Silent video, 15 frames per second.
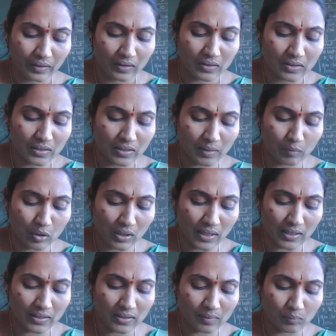
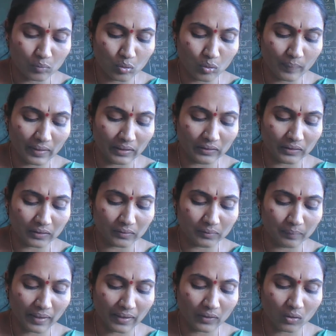stimulus, movement,
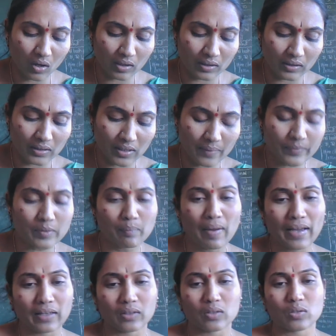microorganisms,
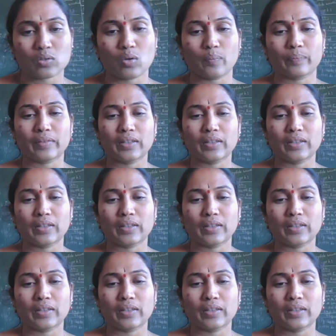microscope.